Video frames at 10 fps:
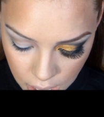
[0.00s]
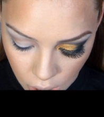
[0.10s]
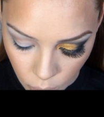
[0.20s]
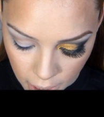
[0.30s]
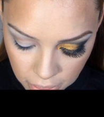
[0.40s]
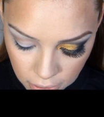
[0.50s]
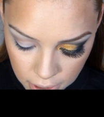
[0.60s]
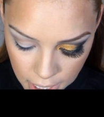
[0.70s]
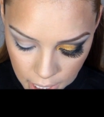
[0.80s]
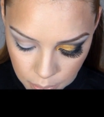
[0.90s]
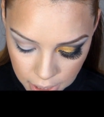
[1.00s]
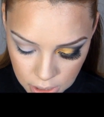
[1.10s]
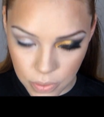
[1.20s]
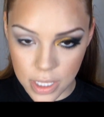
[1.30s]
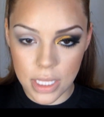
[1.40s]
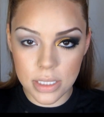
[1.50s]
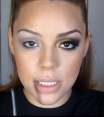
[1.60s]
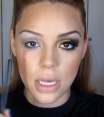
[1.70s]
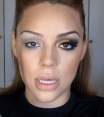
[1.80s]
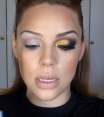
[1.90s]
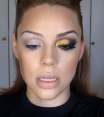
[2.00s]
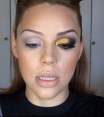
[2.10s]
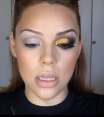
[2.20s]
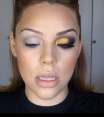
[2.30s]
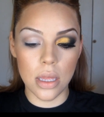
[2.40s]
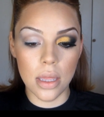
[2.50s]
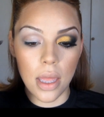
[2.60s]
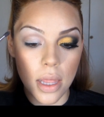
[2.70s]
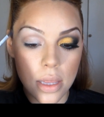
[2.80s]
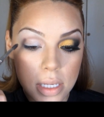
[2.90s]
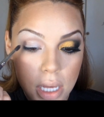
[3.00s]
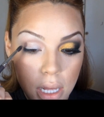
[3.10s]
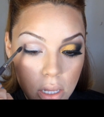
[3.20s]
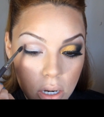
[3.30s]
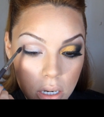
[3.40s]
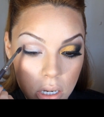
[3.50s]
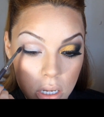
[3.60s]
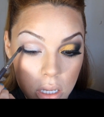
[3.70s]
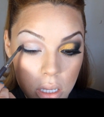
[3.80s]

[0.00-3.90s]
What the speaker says: LY38 by Louise Young and the color,